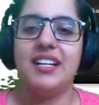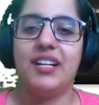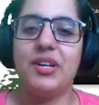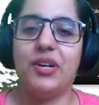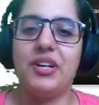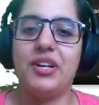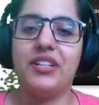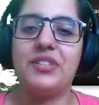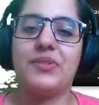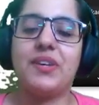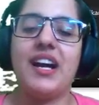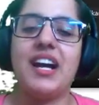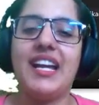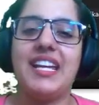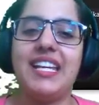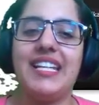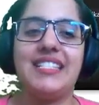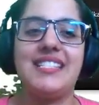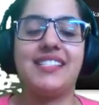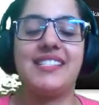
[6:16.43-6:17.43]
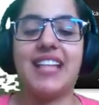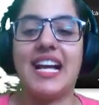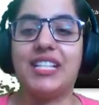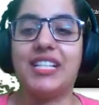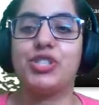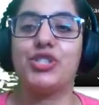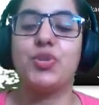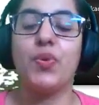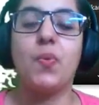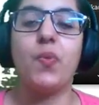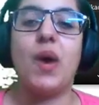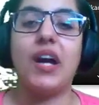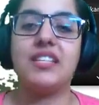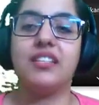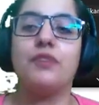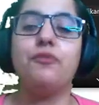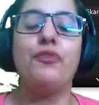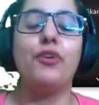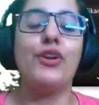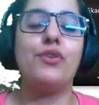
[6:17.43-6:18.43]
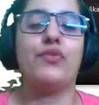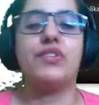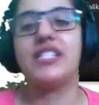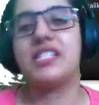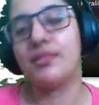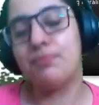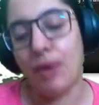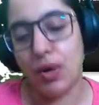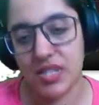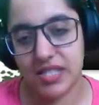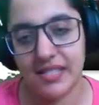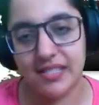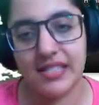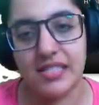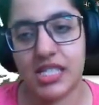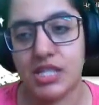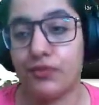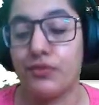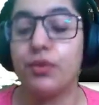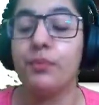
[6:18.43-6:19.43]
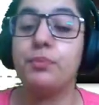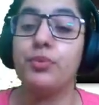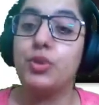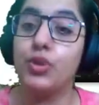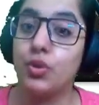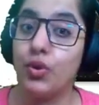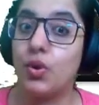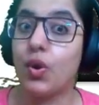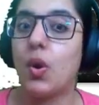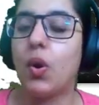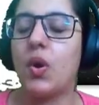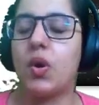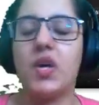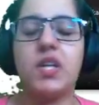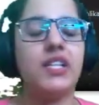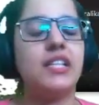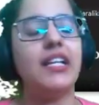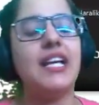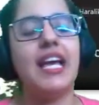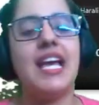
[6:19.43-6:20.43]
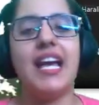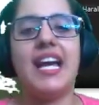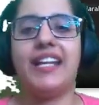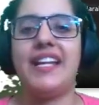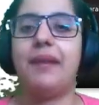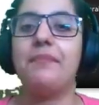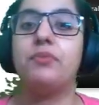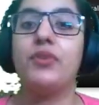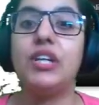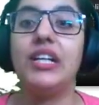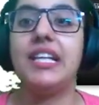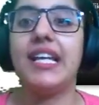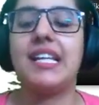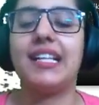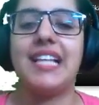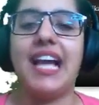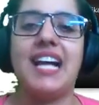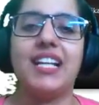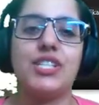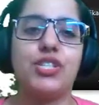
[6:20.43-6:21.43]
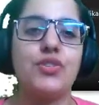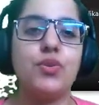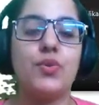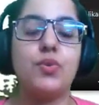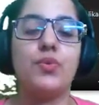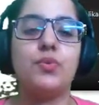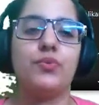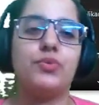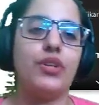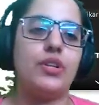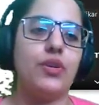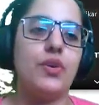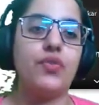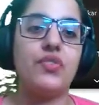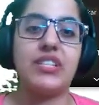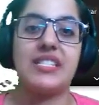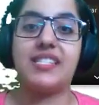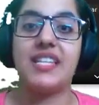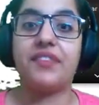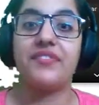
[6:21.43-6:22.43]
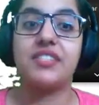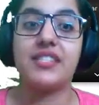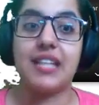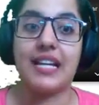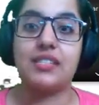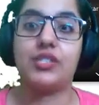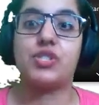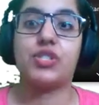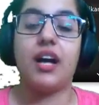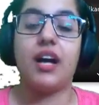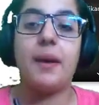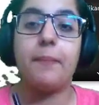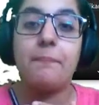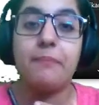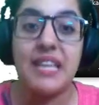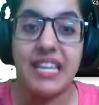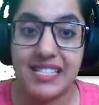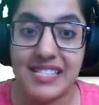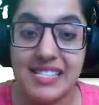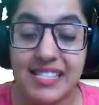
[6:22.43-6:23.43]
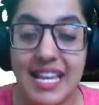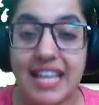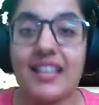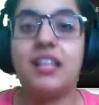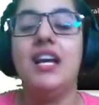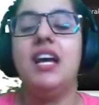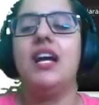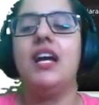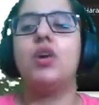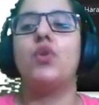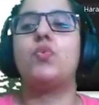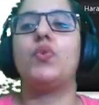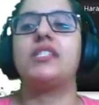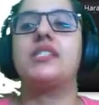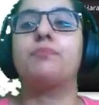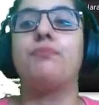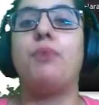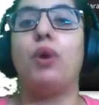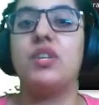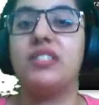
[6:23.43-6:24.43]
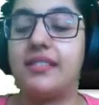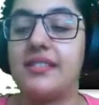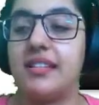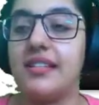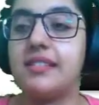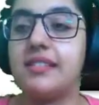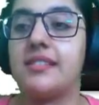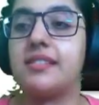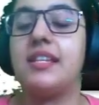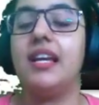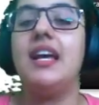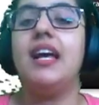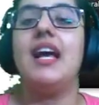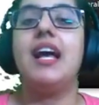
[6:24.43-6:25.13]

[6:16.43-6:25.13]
All right, such wonderful responses from you all, and I'm really glad to, receive such amazing responses